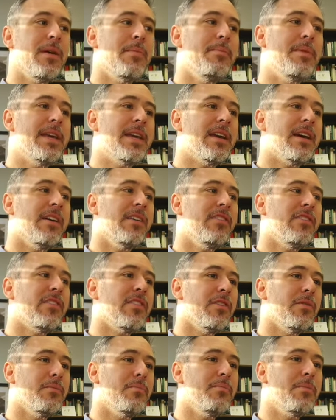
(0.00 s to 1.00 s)
because
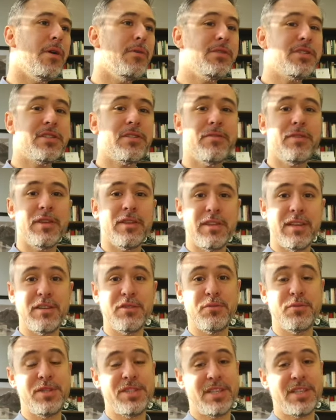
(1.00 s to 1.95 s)
most of the things we